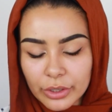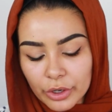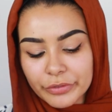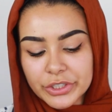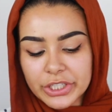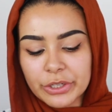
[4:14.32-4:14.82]

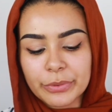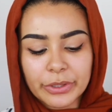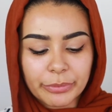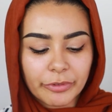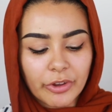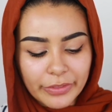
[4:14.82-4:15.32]
Over and done
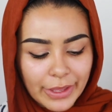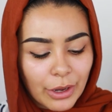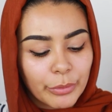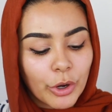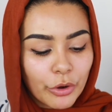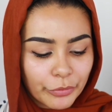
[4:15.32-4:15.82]
with. We've got
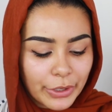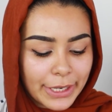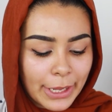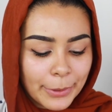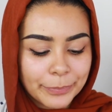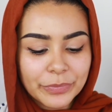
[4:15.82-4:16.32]
that. We're over it
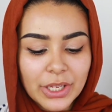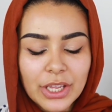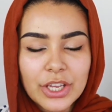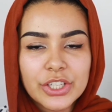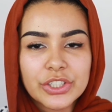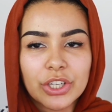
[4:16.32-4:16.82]
now.
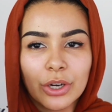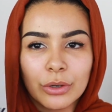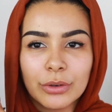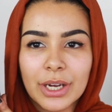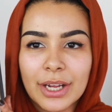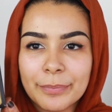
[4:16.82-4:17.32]

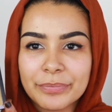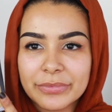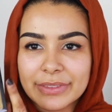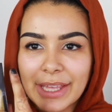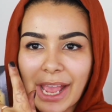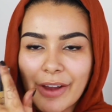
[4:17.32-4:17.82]
So
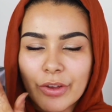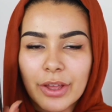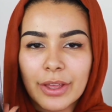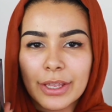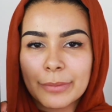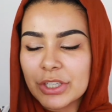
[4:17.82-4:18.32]
they have
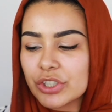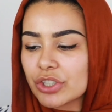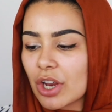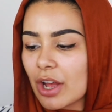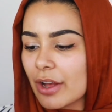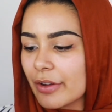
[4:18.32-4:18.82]
an
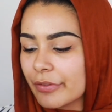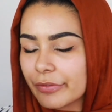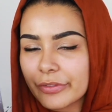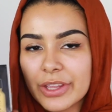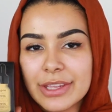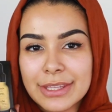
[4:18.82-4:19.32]
image
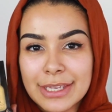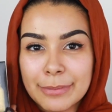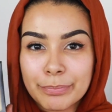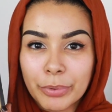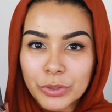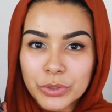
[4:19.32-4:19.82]
of the
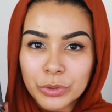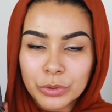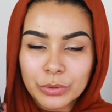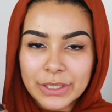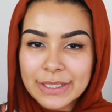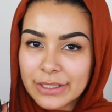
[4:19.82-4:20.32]

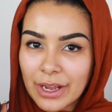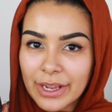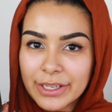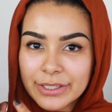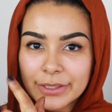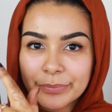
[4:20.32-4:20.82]
bottle
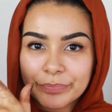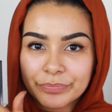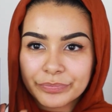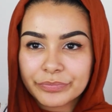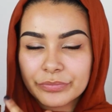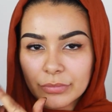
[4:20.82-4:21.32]
inside
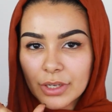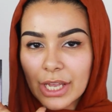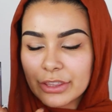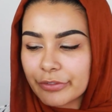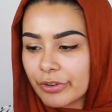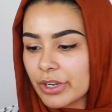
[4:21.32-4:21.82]

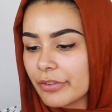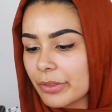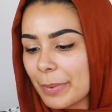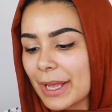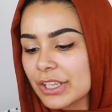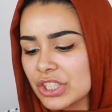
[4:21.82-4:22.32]
at the front of the
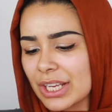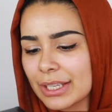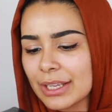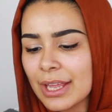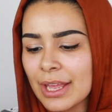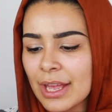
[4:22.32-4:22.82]

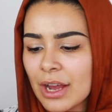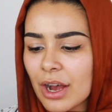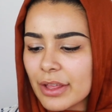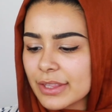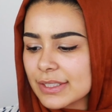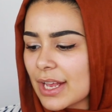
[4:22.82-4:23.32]
packaging.
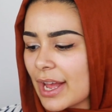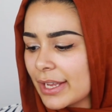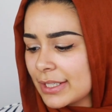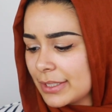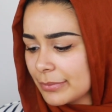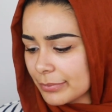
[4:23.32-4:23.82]
On the
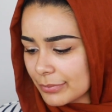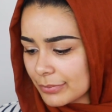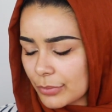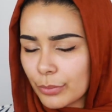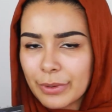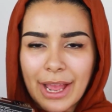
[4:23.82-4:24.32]
side,
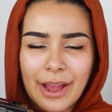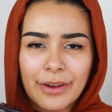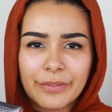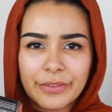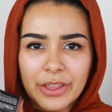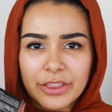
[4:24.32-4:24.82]
we
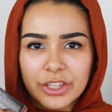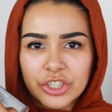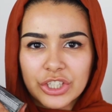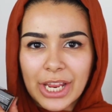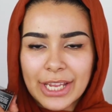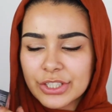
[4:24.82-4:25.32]
have the
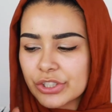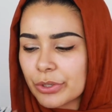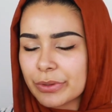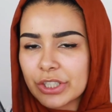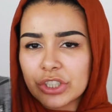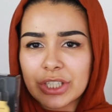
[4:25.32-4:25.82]
shade.
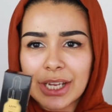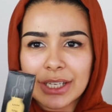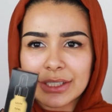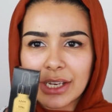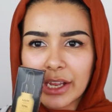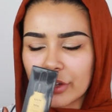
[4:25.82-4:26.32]
So this
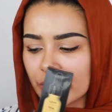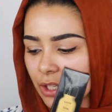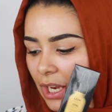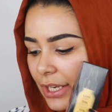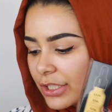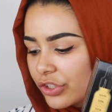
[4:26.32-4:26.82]
shade that I got, the
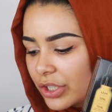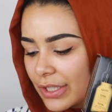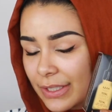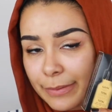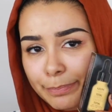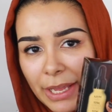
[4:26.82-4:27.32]
lighter
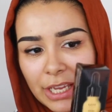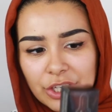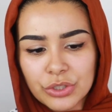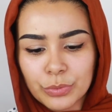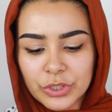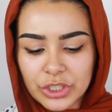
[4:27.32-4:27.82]
shade is
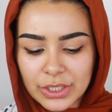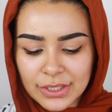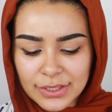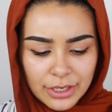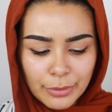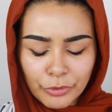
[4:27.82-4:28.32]
Beige, which
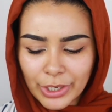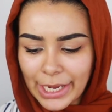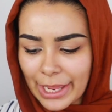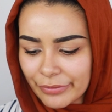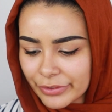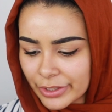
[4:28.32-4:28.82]
is number
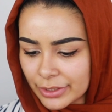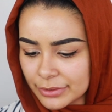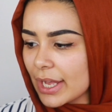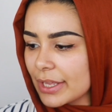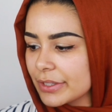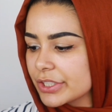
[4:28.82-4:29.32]

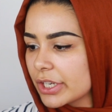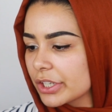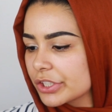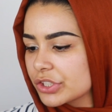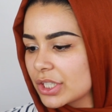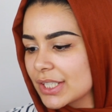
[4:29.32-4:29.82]
11, and the
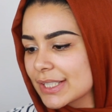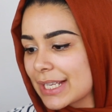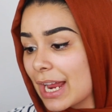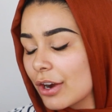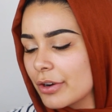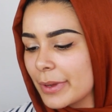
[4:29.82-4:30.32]
darker shade is
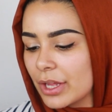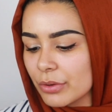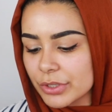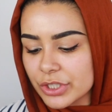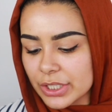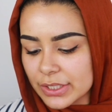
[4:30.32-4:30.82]

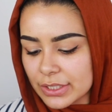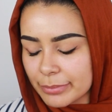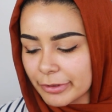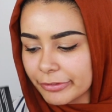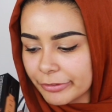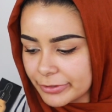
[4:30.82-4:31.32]
Caramel, which is
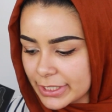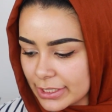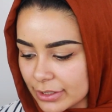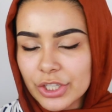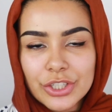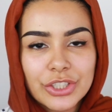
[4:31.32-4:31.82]
number
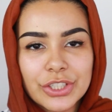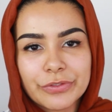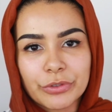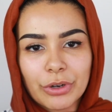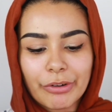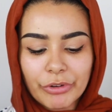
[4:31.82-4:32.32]
15, just
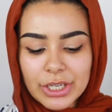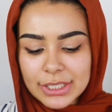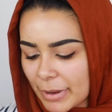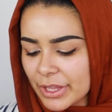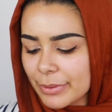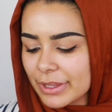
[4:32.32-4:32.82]
for reference.
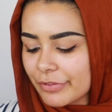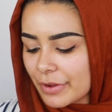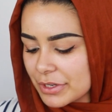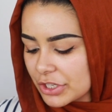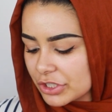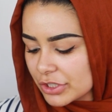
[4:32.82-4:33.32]
By the way, the
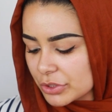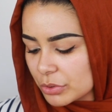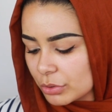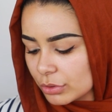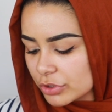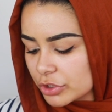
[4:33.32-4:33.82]
foundation is
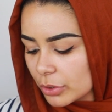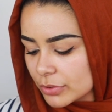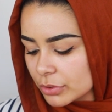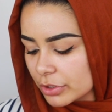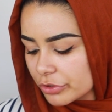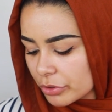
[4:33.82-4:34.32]
called
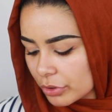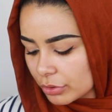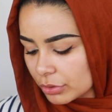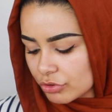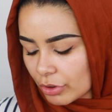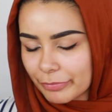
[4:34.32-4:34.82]
Total
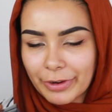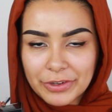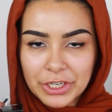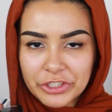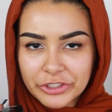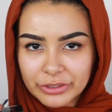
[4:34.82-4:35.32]
Control Drop
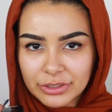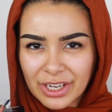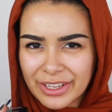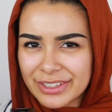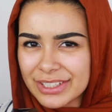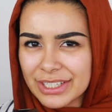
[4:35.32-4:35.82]
Foundation.
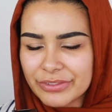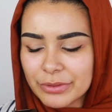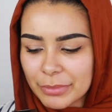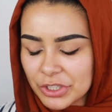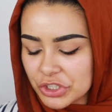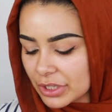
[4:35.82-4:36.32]
I didn't
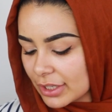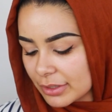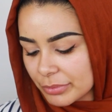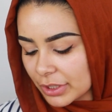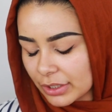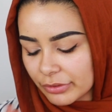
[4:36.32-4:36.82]
even mention that in
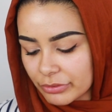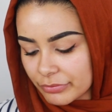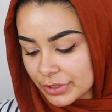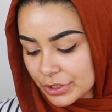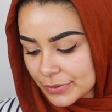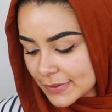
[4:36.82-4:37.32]
the beginning of the
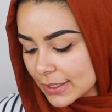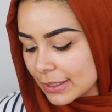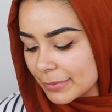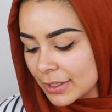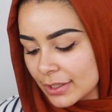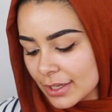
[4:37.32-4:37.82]
video,
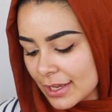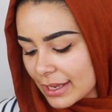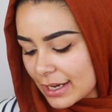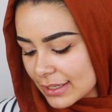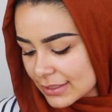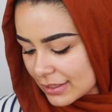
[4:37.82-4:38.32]
silly me.
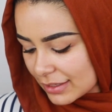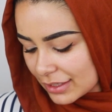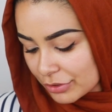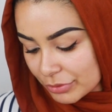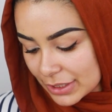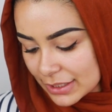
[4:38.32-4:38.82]
And it has the
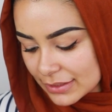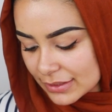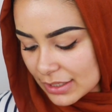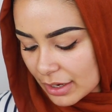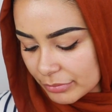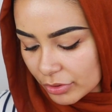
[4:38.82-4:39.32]

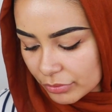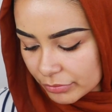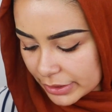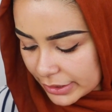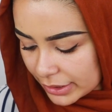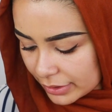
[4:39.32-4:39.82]
ingredients. I'm not
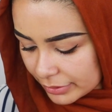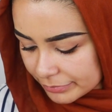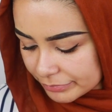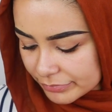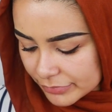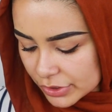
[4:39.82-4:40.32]
really
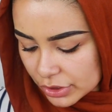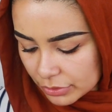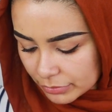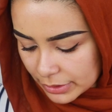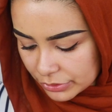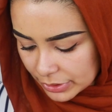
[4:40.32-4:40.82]

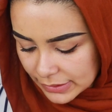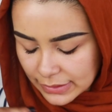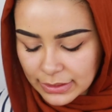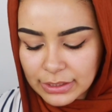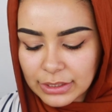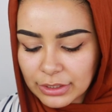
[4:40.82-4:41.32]
so
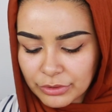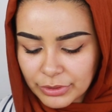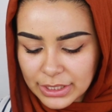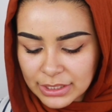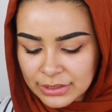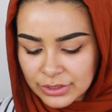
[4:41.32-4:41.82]
interested in
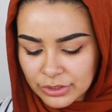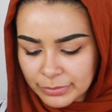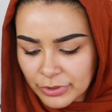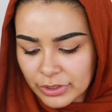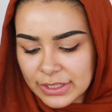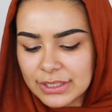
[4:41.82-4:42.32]
ingredients, to
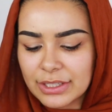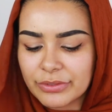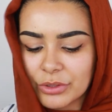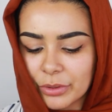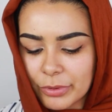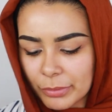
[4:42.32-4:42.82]
be honest,
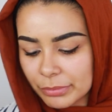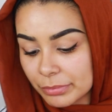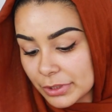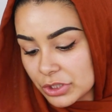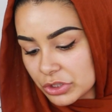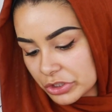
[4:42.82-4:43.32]
even though I
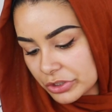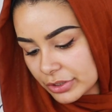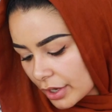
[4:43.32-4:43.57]
probably should.